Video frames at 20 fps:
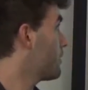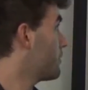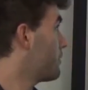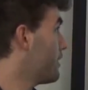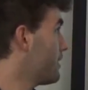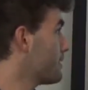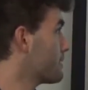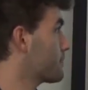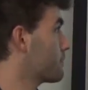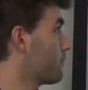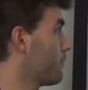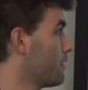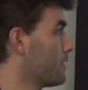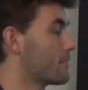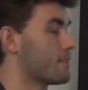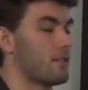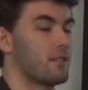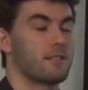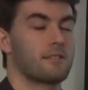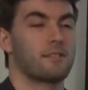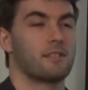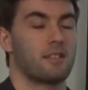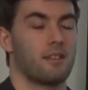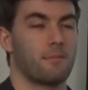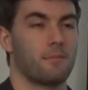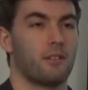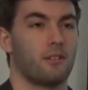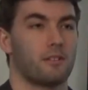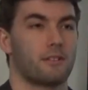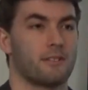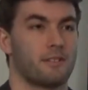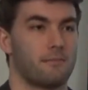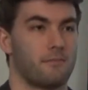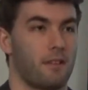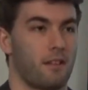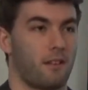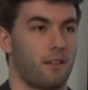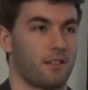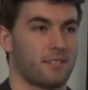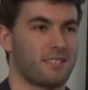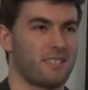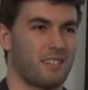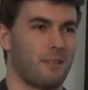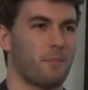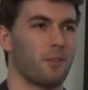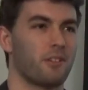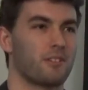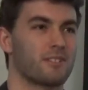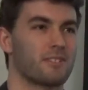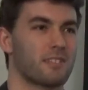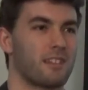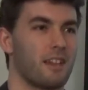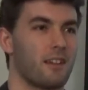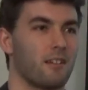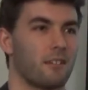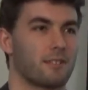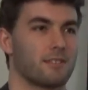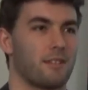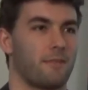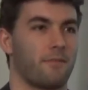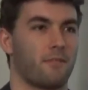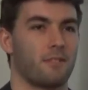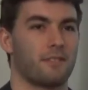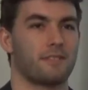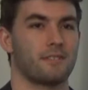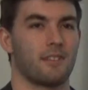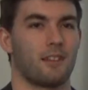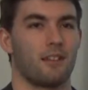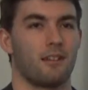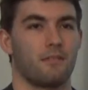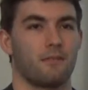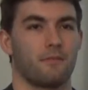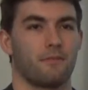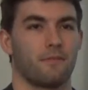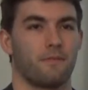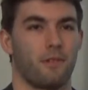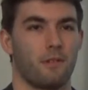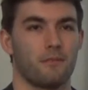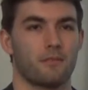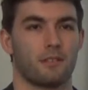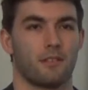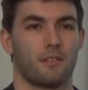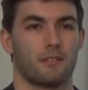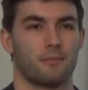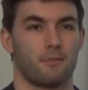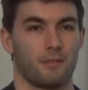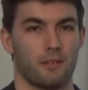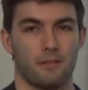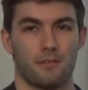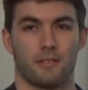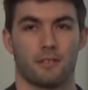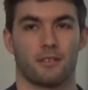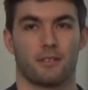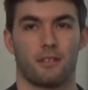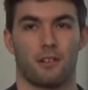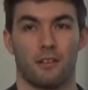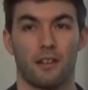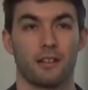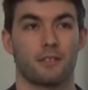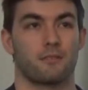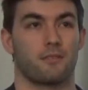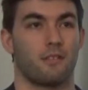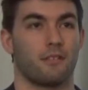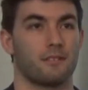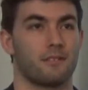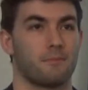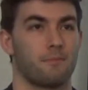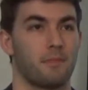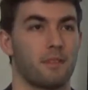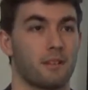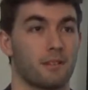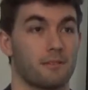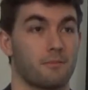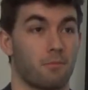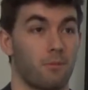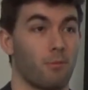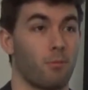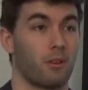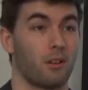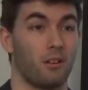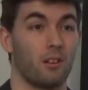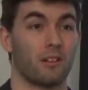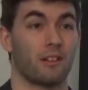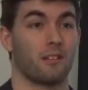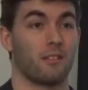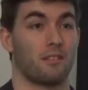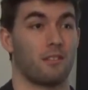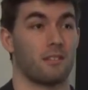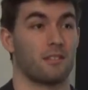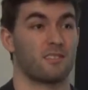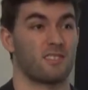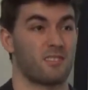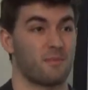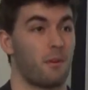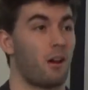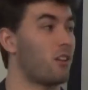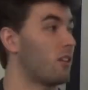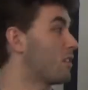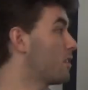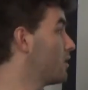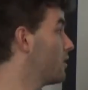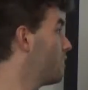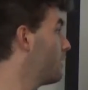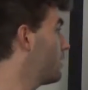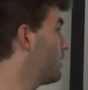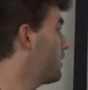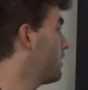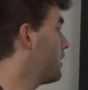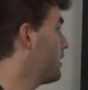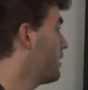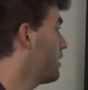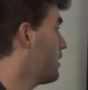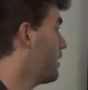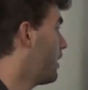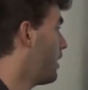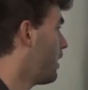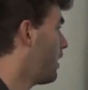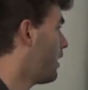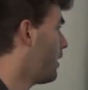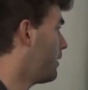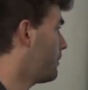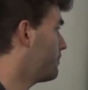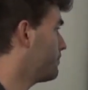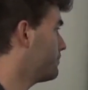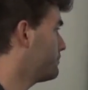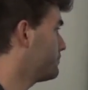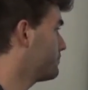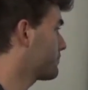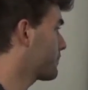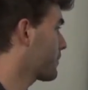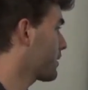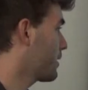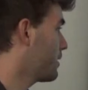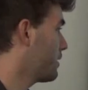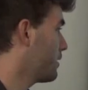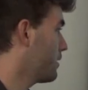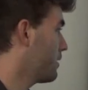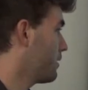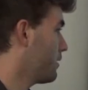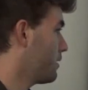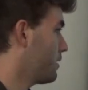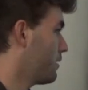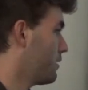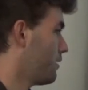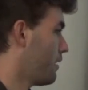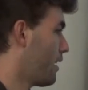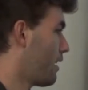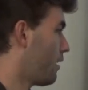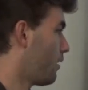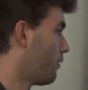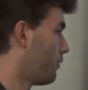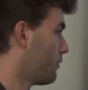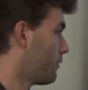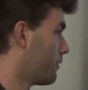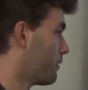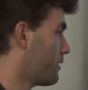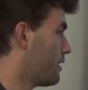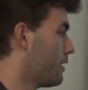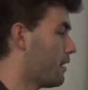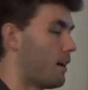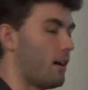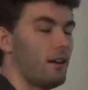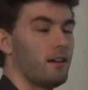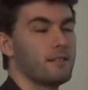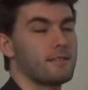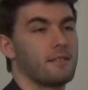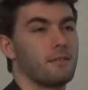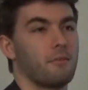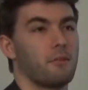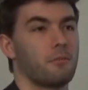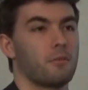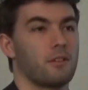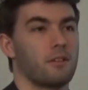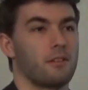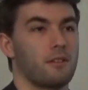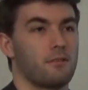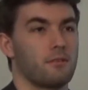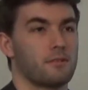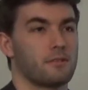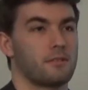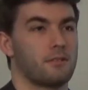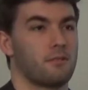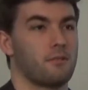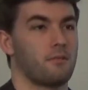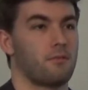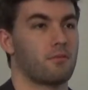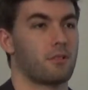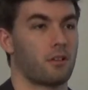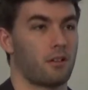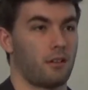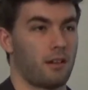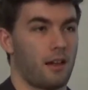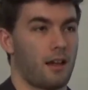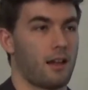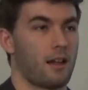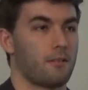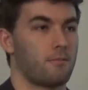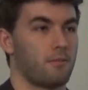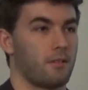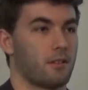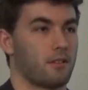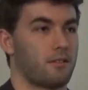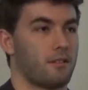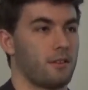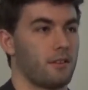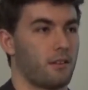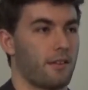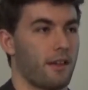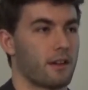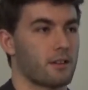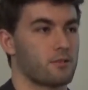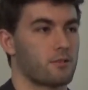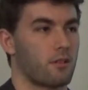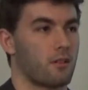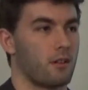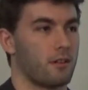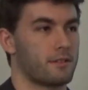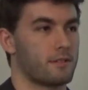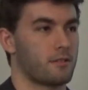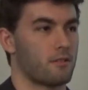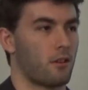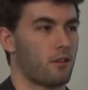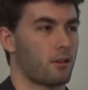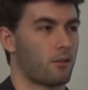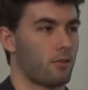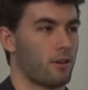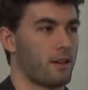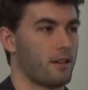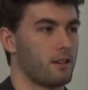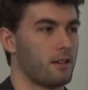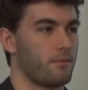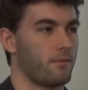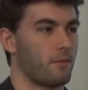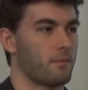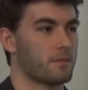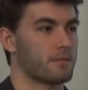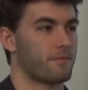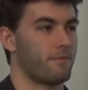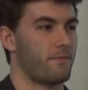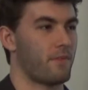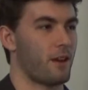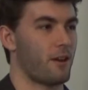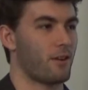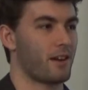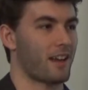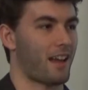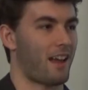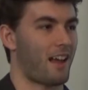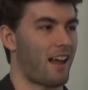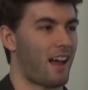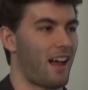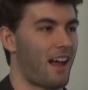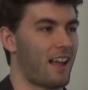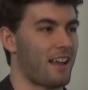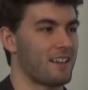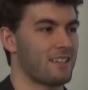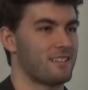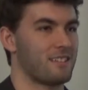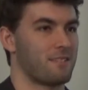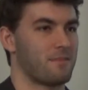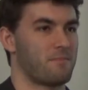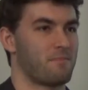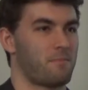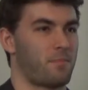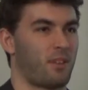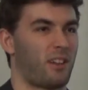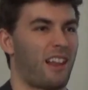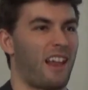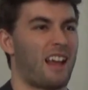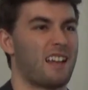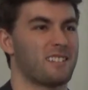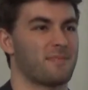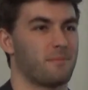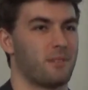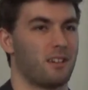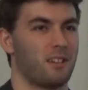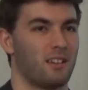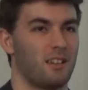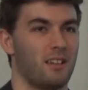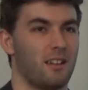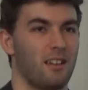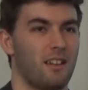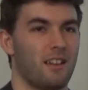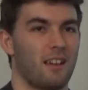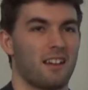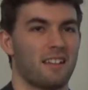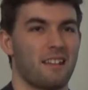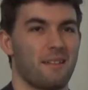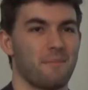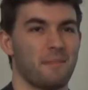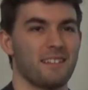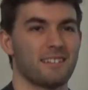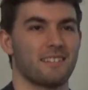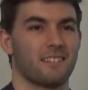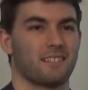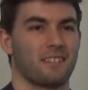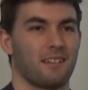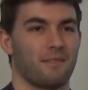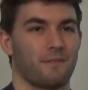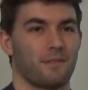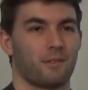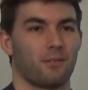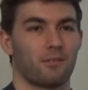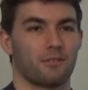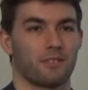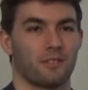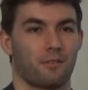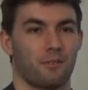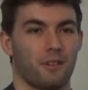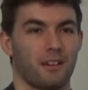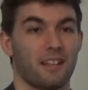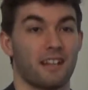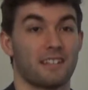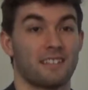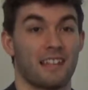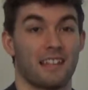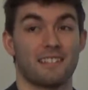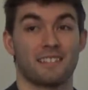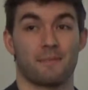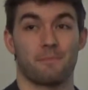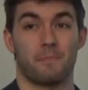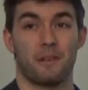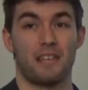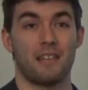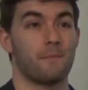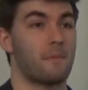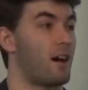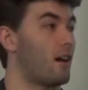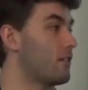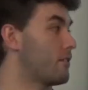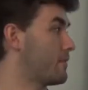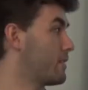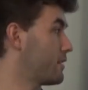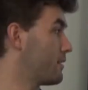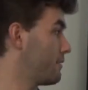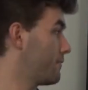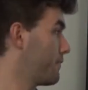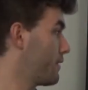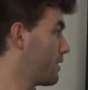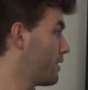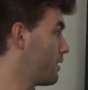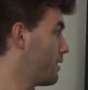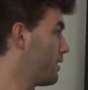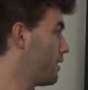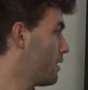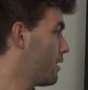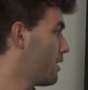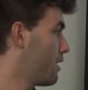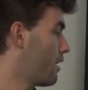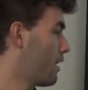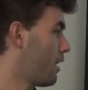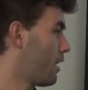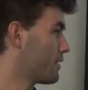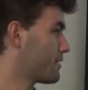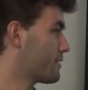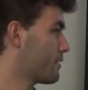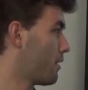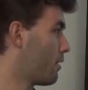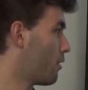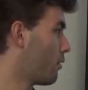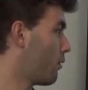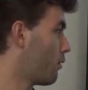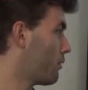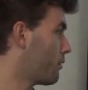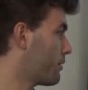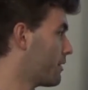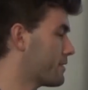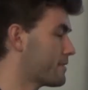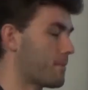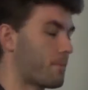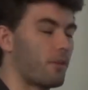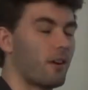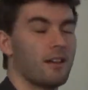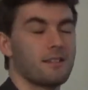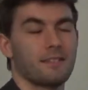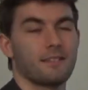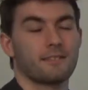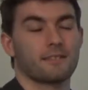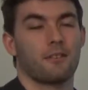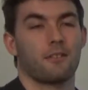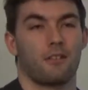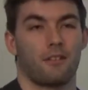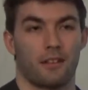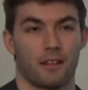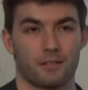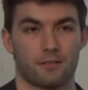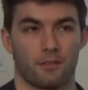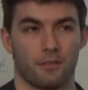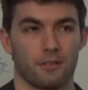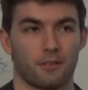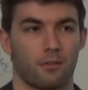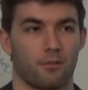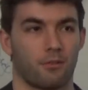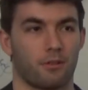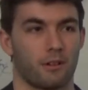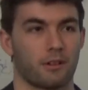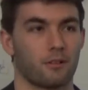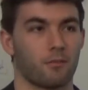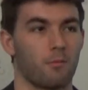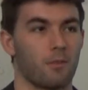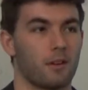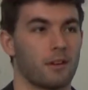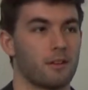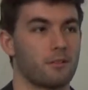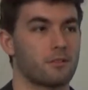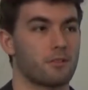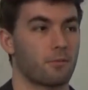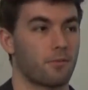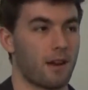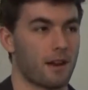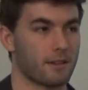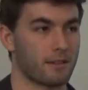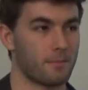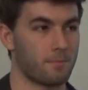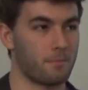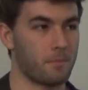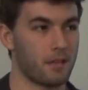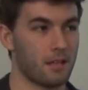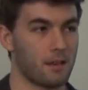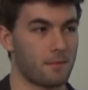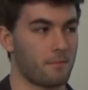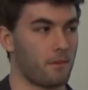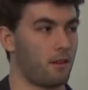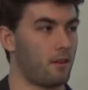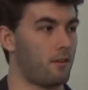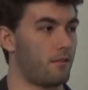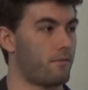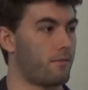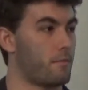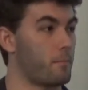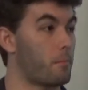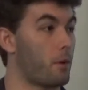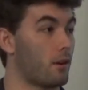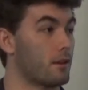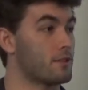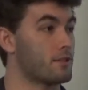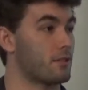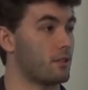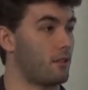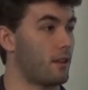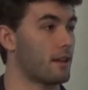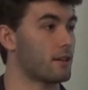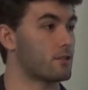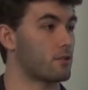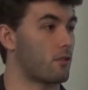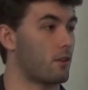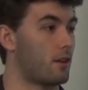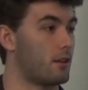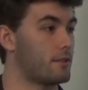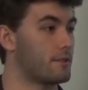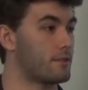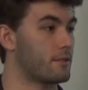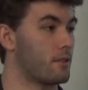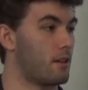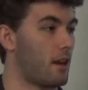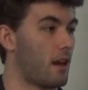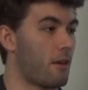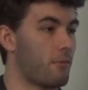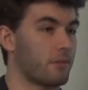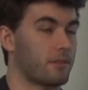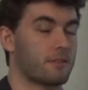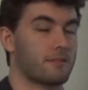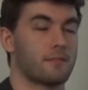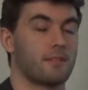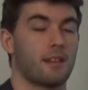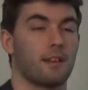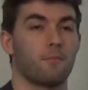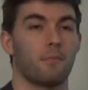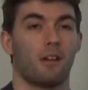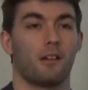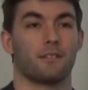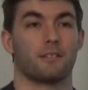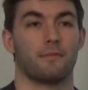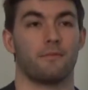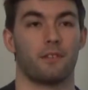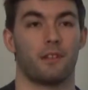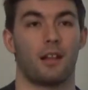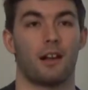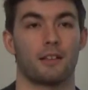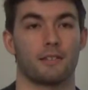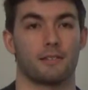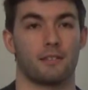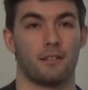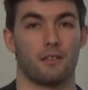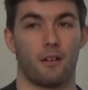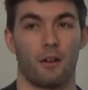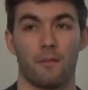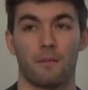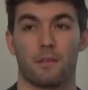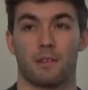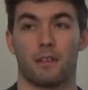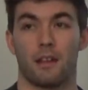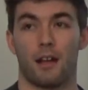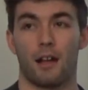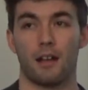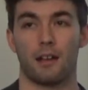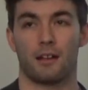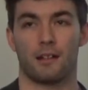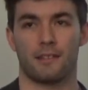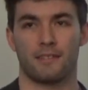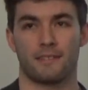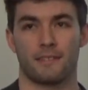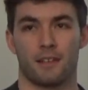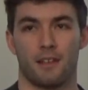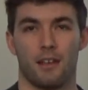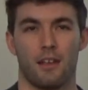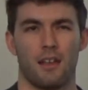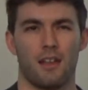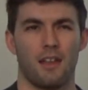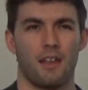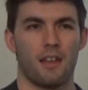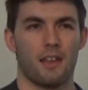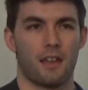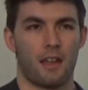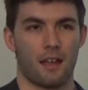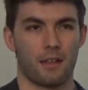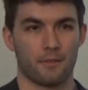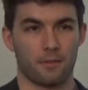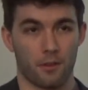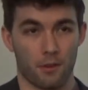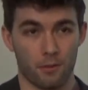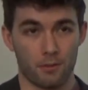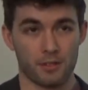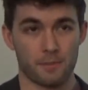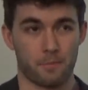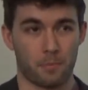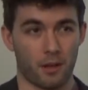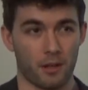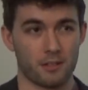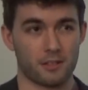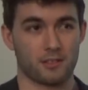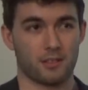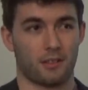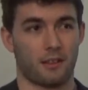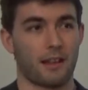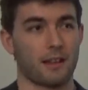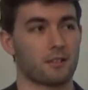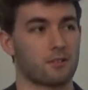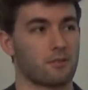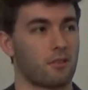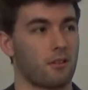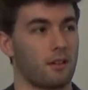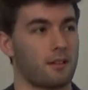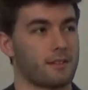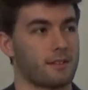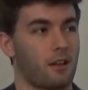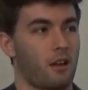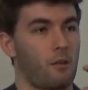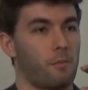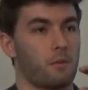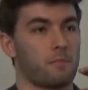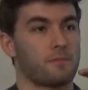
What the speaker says: This works on a similar scale, except for instead of photons, we're using electrons because we want to look at things smaller. Now, the ions that we want to use to collide with the electrons are created from this very hot plasma, and that makes it difficult to create a dense beam out of it. So there's a process called electron cooling where you direct a beam of bunched electrons with the same relative velocity over the ions, and those bunched electrons help